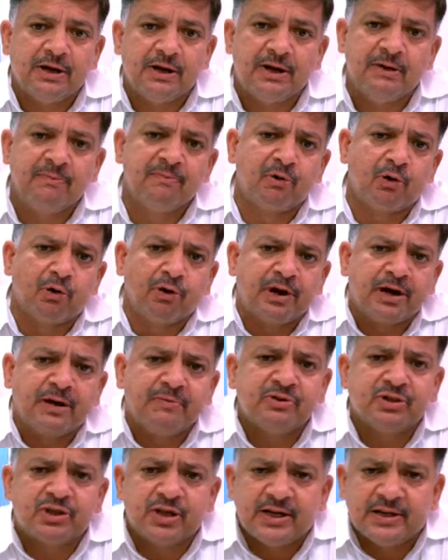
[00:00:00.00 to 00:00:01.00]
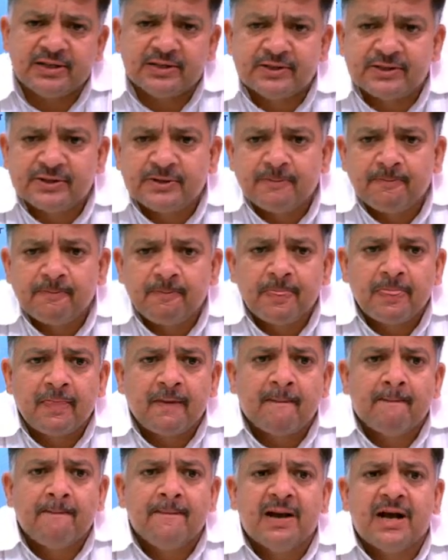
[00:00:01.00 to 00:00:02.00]
Embroidery machines
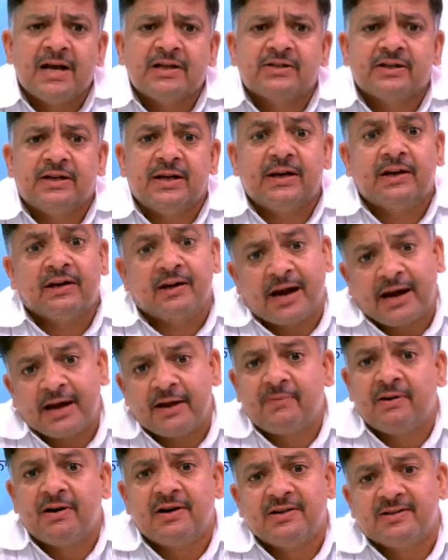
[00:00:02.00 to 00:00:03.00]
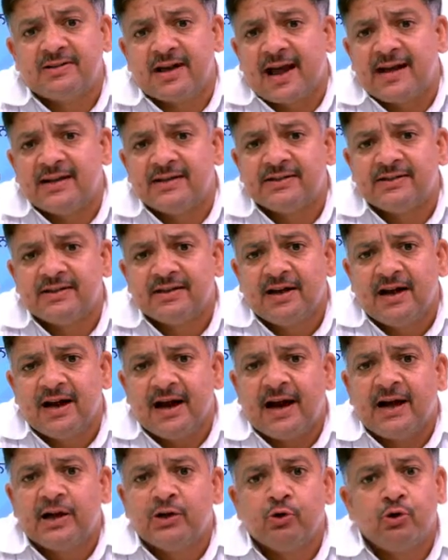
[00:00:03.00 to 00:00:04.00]
makes incredible designs
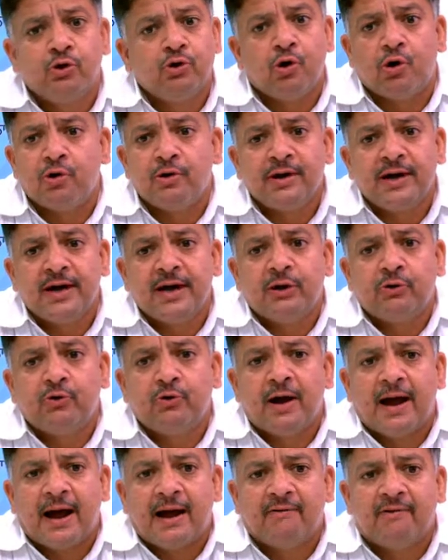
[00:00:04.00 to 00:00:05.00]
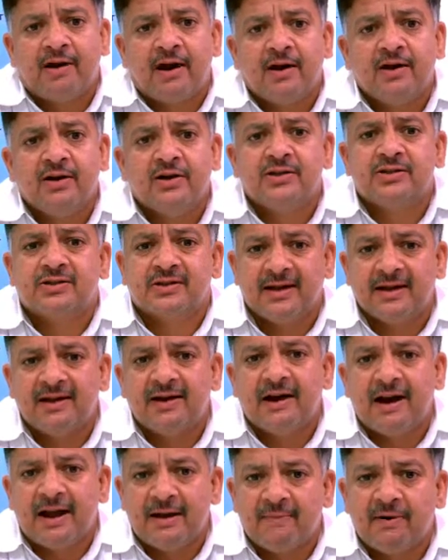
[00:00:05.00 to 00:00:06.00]
and you don't need to have a
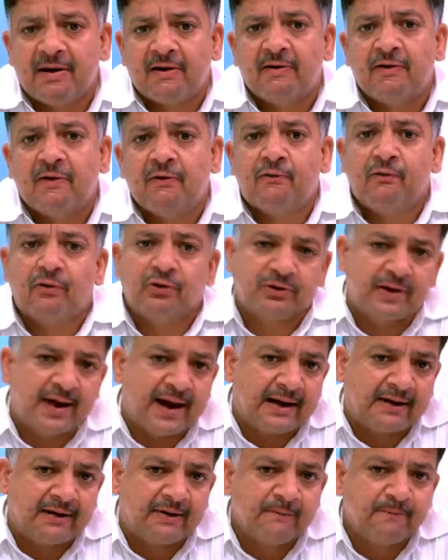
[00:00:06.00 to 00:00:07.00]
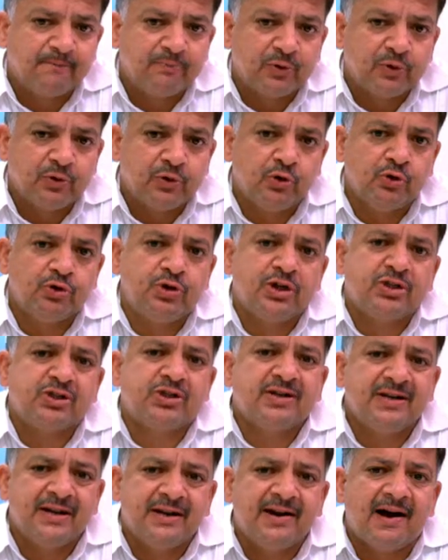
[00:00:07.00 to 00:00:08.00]
skilled labor for that. You
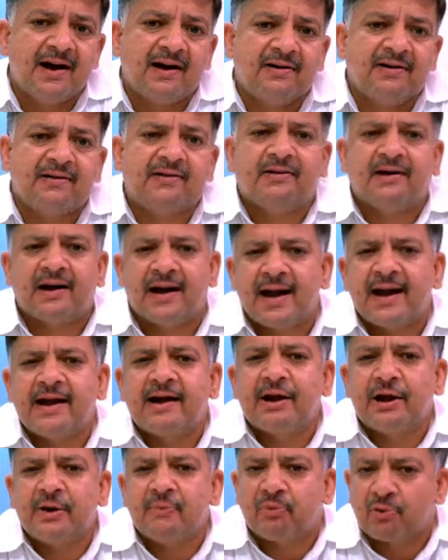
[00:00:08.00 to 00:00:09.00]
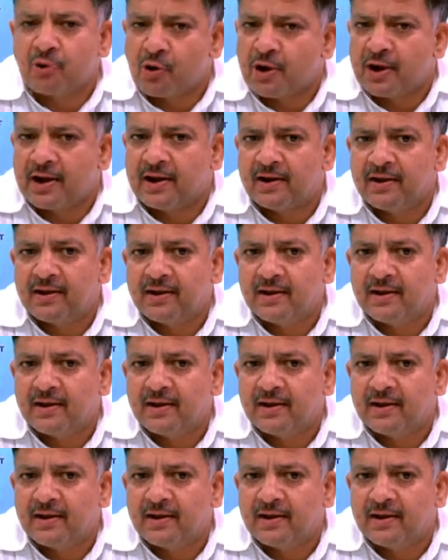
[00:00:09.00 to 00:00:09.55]
just need a trained employee